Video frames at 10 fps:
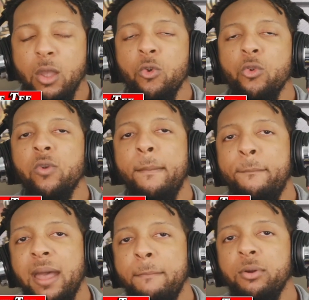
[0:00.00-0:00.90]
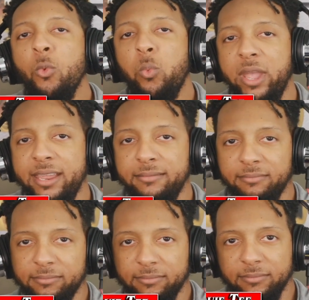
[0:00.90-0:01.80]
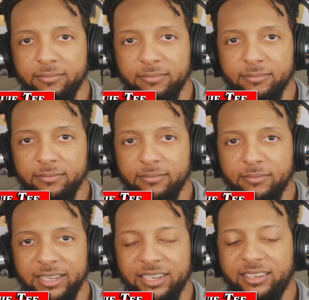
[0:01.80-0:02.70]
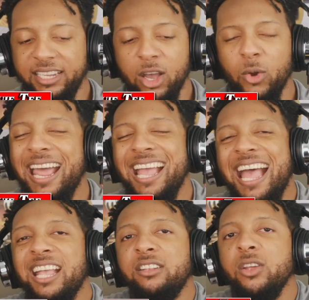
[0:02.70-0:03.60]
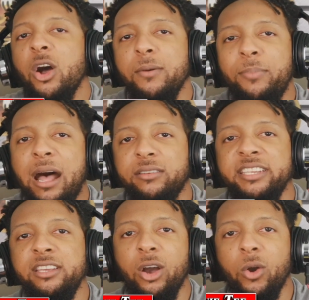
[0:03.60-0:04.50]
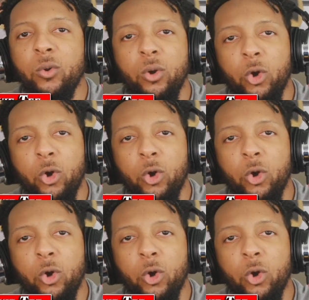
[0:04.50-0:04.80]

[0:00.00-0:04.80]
Remember when T.O., and I could talk about T.O.